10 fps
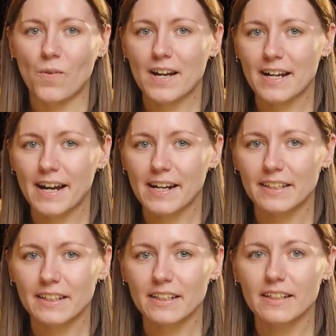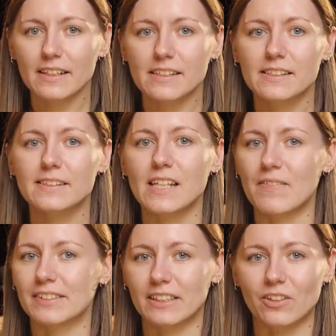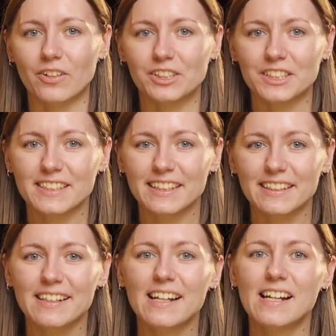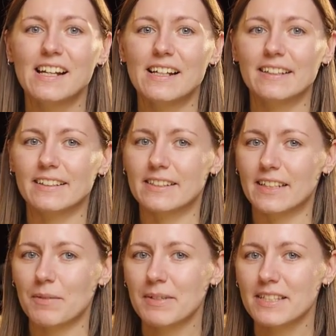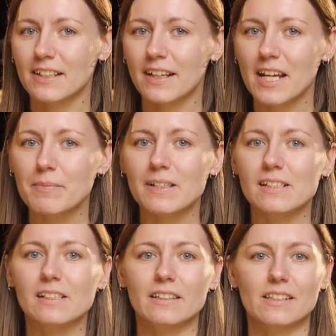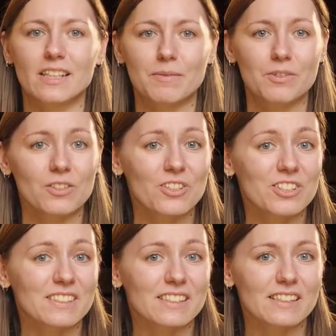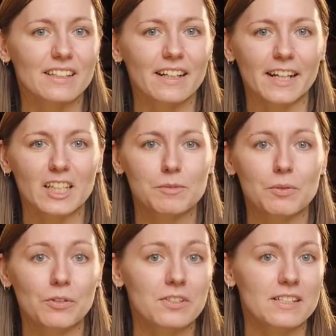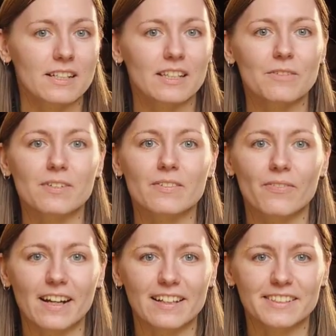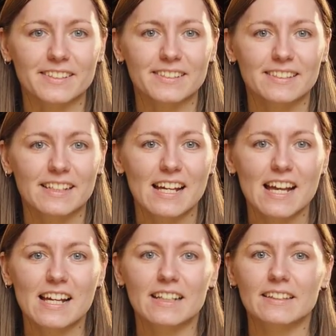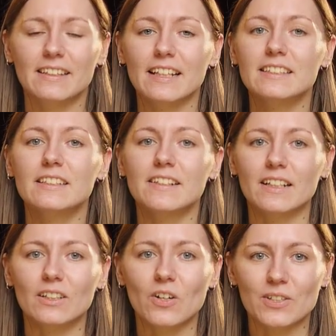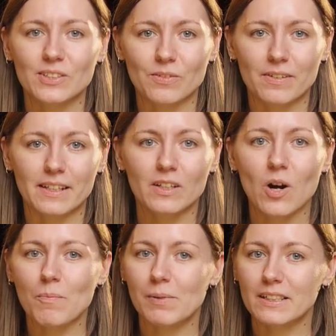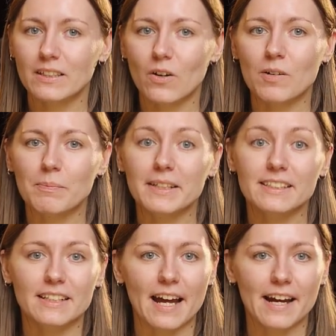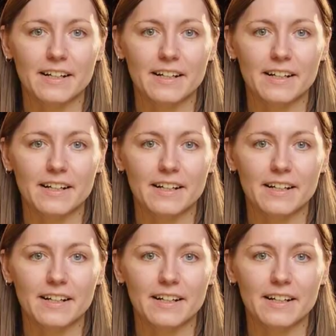One hierarchy, 7 technologies. The same missing label, the same wrong order, each produces a different failure. That's the real cost of an incomplete or missing